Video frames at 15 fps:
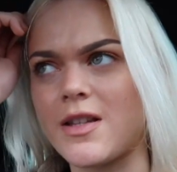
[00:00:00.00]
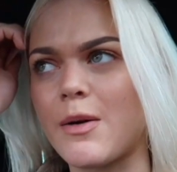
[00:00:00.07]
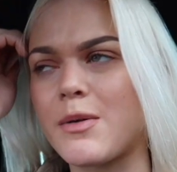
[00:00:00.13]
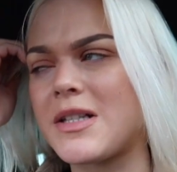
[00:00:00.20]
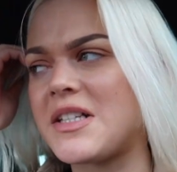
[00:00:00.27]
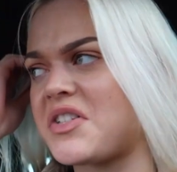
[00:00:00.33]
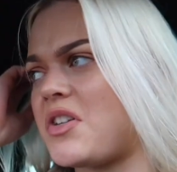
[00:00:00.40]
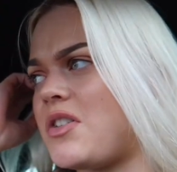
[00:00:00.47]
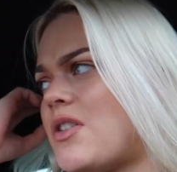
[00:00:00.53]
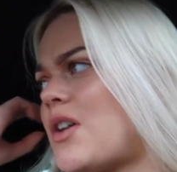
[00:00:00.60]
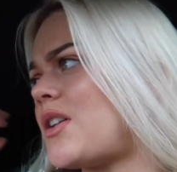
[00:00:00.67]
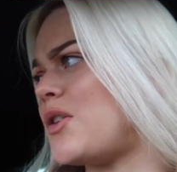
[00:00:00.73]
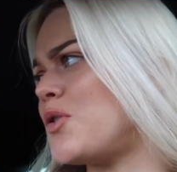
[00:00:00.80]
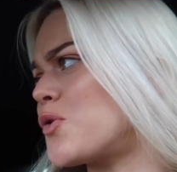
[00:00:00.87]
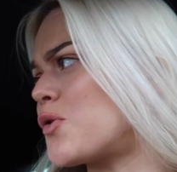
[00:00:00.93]
there was literally
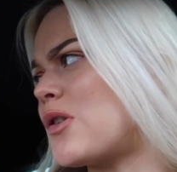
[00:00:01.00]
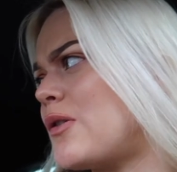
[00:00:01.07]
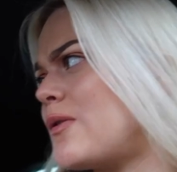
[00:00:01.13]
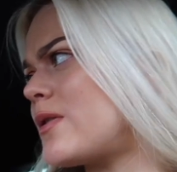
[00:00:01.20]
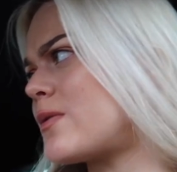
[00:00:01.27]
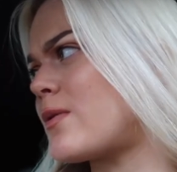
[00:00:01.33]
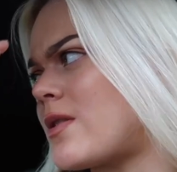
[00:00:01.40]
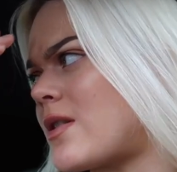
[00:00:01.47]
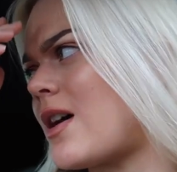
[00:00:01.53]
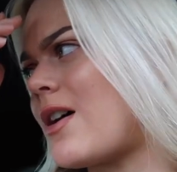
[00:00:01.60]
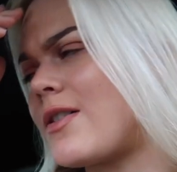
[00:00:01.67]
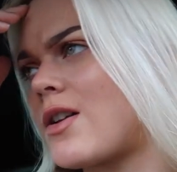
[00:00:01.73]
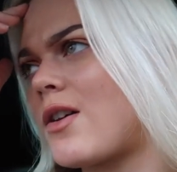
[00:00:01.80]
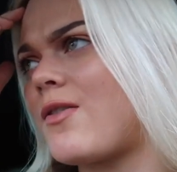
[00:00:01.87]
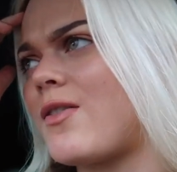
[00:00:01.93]
none in John Lewis, was there?
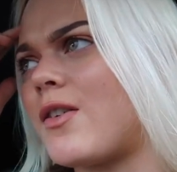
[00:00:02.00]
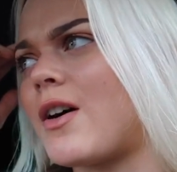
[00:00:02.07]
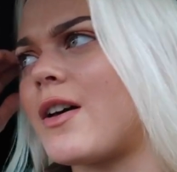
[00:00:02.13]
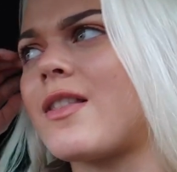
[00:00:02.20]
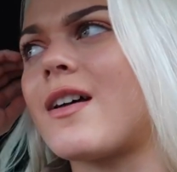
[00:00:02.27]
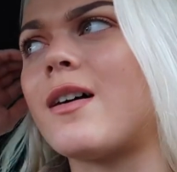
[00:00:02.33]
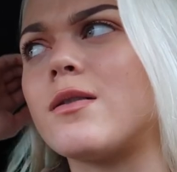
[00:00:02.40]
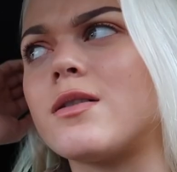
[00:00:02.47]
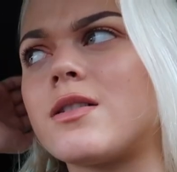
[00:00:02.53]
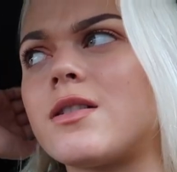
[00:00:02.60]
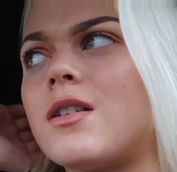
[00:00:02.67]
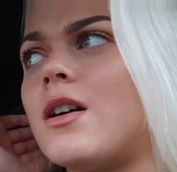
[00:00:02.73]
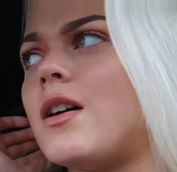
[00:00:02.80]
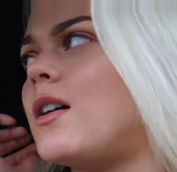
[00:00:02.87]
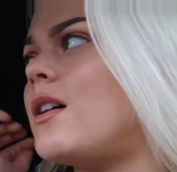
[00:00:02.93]
I don't feel like that was
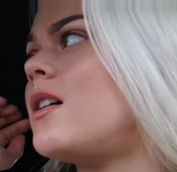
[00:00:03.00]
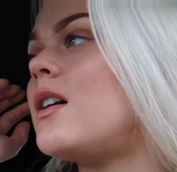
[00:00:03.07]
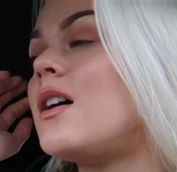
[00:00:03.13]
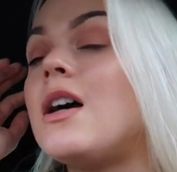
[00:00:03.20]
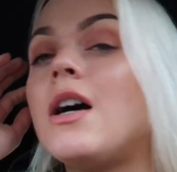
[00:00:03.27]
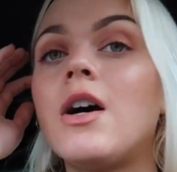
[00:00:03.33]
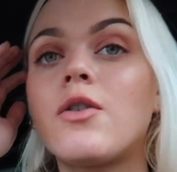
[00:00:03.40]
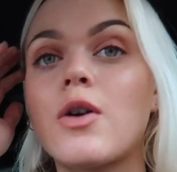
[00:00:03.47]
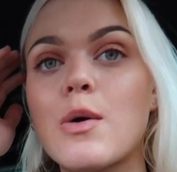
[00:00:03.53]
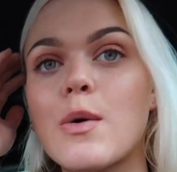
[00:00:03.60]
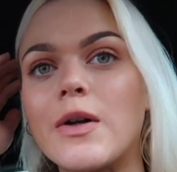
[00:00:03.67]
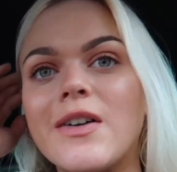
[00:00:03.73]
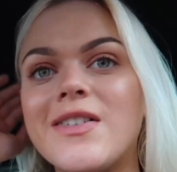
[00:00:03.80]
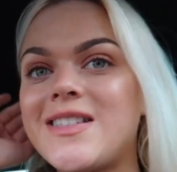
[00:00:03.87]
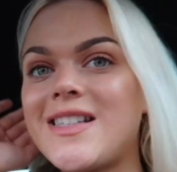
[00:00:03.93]
the right
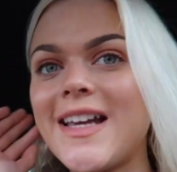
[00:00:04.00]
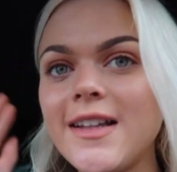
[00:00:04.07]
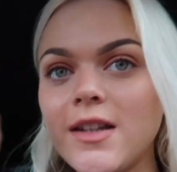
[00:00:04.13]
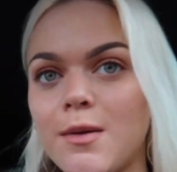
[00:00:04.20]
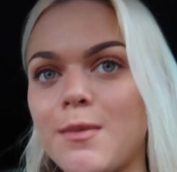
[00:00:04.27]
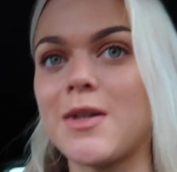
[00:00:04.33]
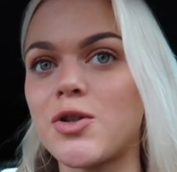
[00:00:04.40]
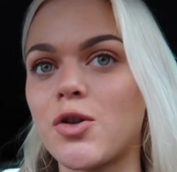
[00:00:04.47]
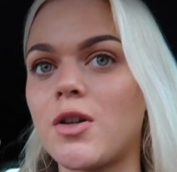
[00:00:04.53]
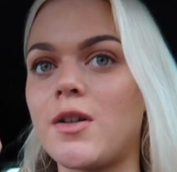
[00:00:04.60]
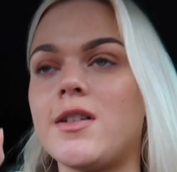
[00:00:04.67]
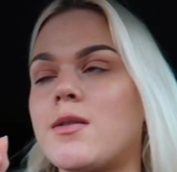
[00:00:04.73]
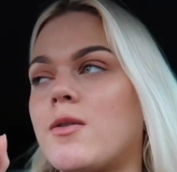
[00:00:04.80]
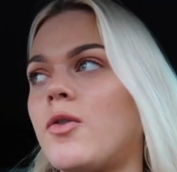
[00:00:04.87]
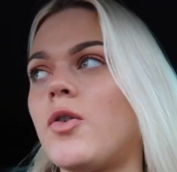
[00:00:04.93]
one. I've seen them in John
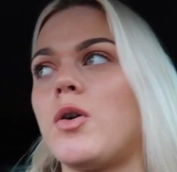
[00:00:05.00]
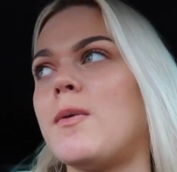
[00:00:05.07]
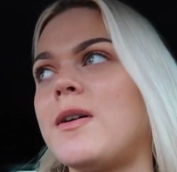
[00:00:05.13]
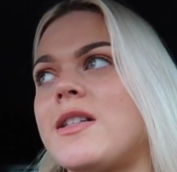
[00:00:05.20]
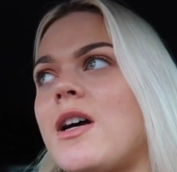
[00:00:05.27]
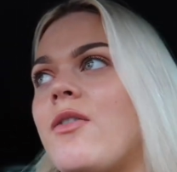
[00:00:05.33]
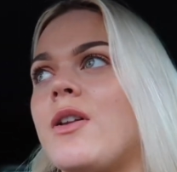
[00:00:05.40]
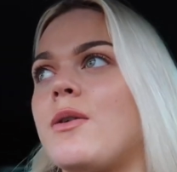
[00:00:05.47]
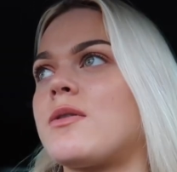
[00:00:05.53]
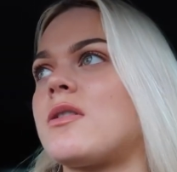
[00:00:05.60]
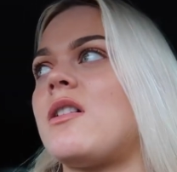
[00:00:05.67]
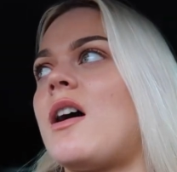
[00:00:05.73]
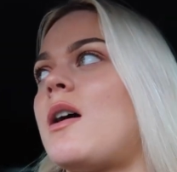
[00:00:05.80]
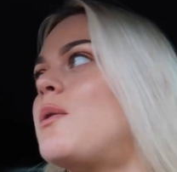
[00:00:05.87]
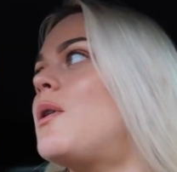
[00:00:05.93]
Lewis before, but it definitely
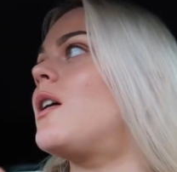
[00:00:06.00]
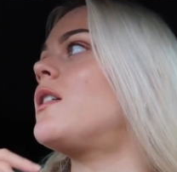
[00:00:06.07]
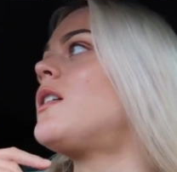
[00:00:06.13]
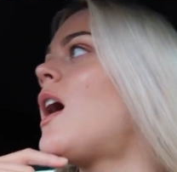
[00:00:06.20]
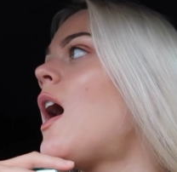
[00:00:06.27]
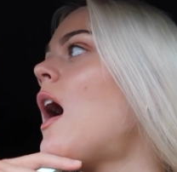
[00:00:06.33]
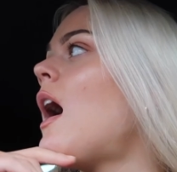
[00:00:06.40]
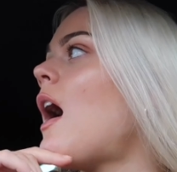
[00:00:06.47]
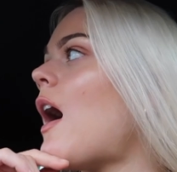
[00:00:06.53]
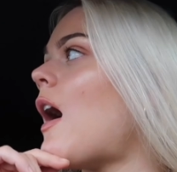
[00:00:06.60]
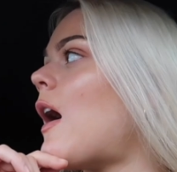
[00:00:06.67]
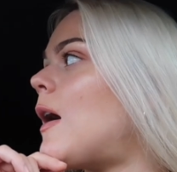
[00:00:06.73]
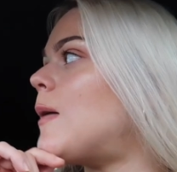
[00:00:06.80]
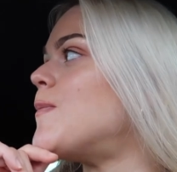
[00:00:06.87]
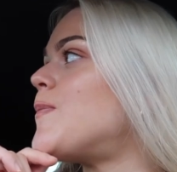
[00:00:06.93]
wasn't that one.
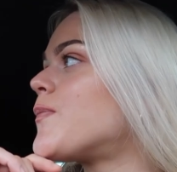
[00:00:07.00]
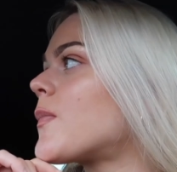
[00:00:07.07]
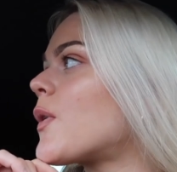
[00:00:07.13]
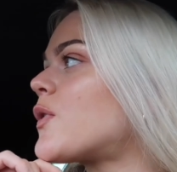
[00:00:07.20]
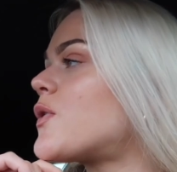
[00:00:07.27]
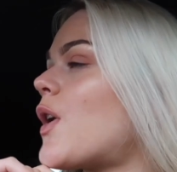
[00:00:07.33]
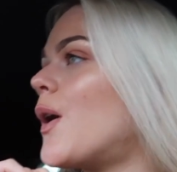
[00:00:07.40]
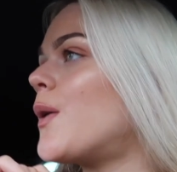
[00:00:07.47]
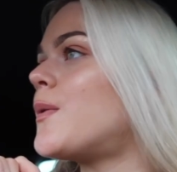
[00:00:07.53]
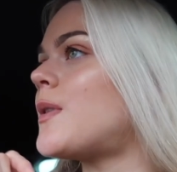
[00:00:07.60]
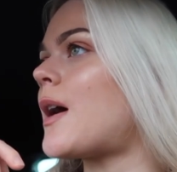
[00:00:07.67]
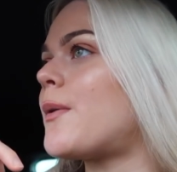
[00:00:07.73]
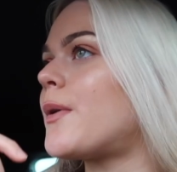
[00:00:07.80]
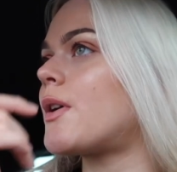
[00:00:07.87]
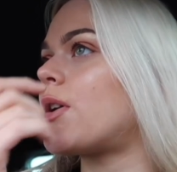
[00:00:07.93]
So
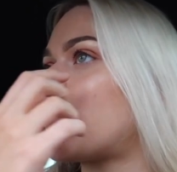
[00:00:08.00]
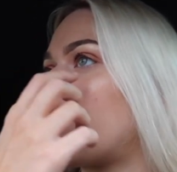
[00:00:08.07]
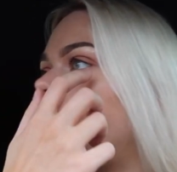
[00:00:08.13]
now we're gonna